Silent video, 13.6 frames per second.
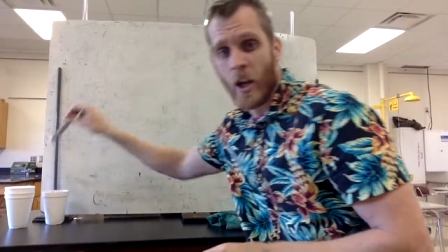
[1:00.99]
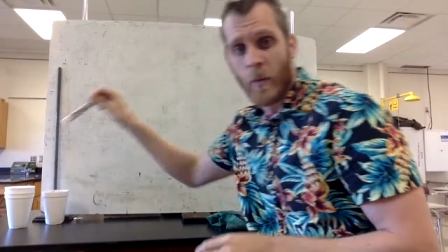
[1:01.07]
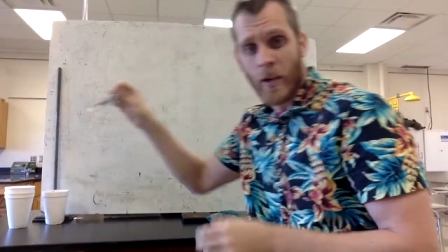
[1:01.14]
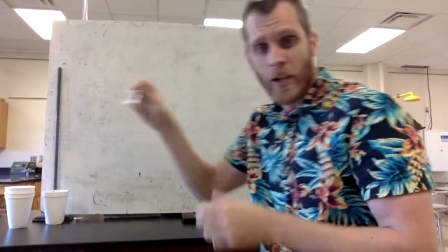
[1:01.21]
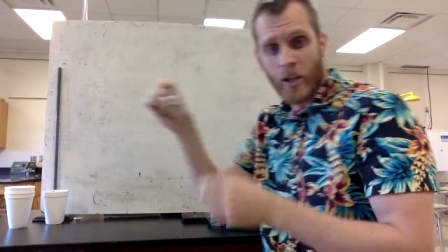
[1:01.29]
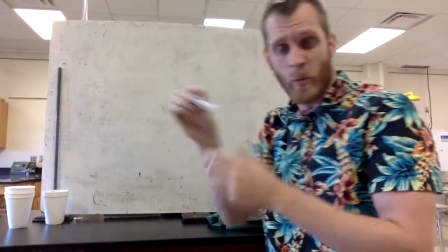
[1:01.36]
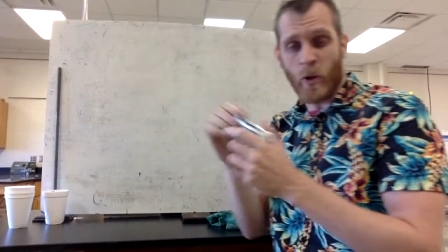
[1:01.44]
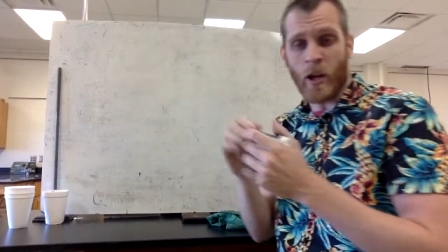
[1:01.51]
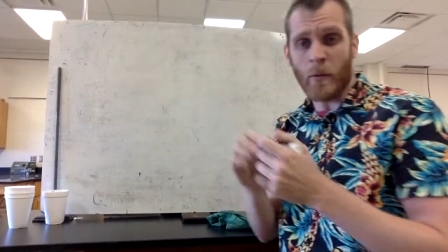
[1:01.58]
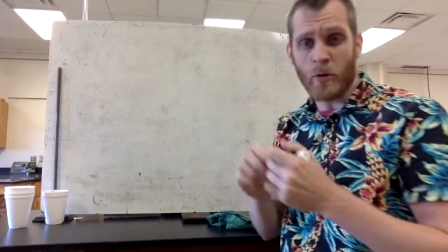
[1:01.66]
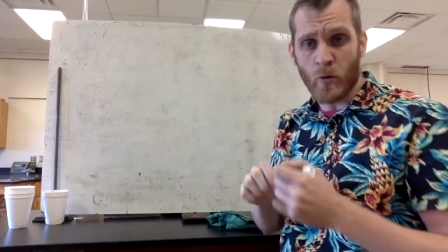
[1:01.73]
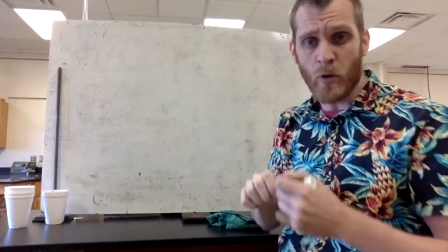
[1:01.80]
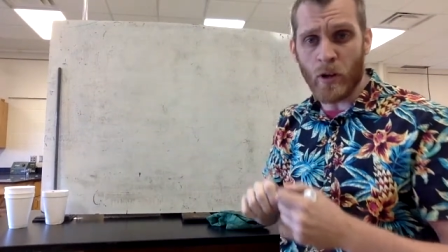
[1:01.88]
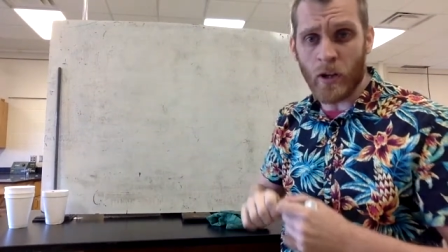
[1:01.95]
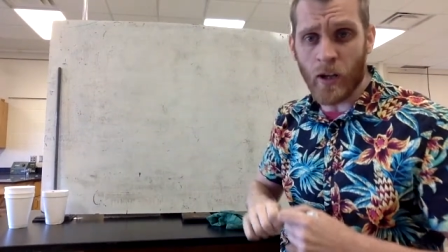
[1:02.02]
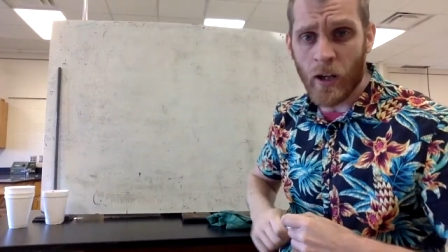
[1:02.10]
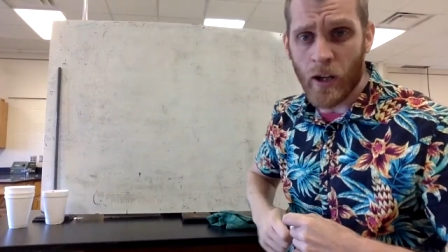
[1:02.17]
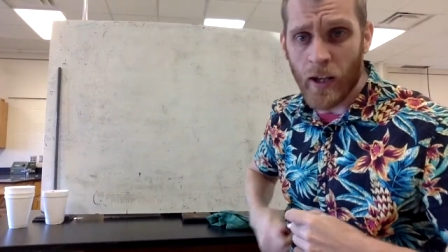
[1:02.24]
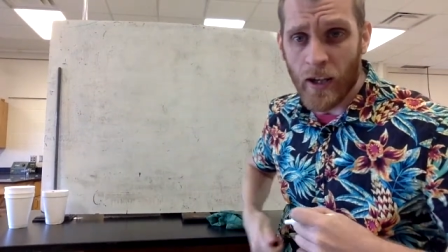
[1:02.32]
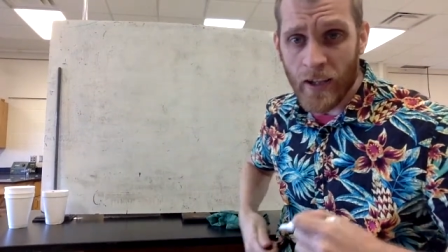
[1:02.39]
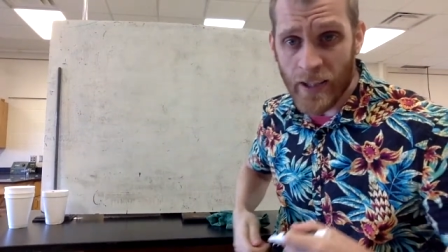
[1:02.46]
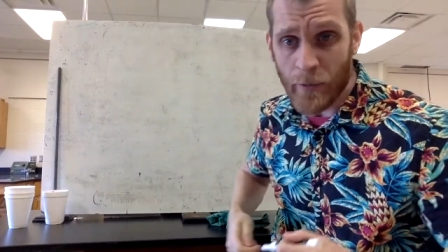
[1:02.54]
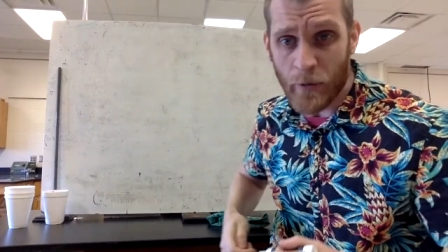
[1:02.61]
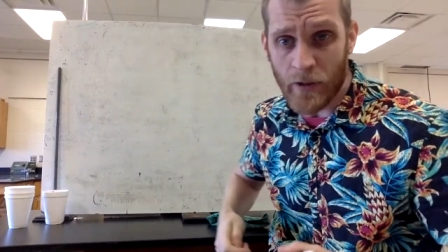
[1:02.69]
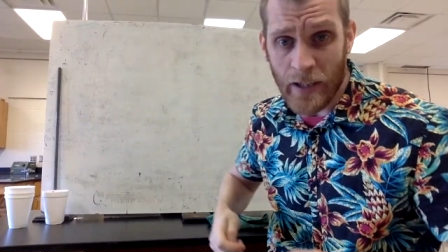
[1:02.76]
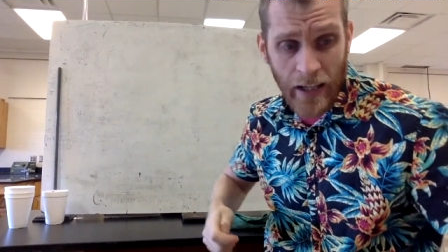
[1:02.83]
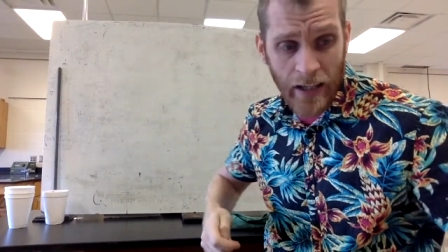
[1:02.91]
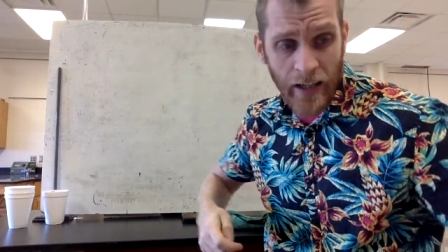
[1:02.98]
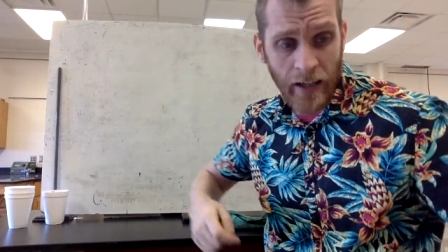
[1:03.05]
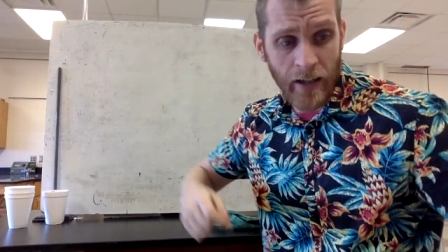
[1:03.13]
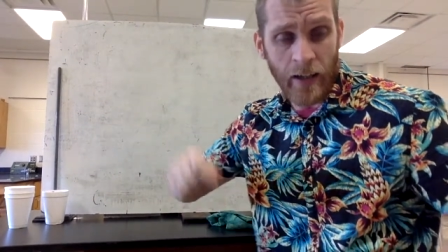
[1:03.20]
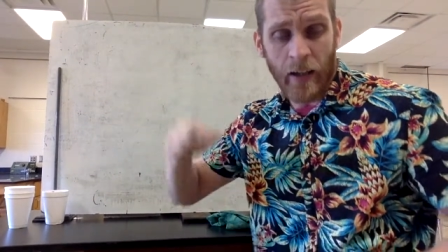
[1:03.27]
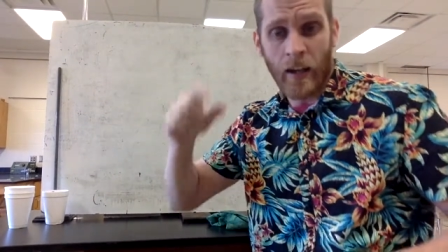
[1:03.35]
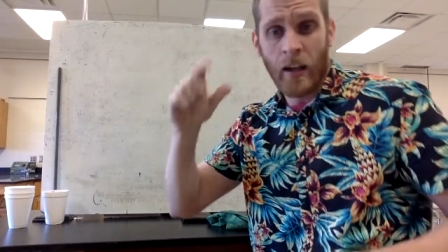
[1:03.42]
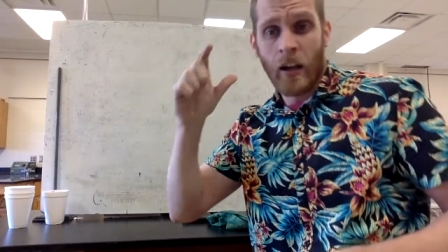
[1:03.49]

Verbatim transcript: because what I'm doing is I'm taking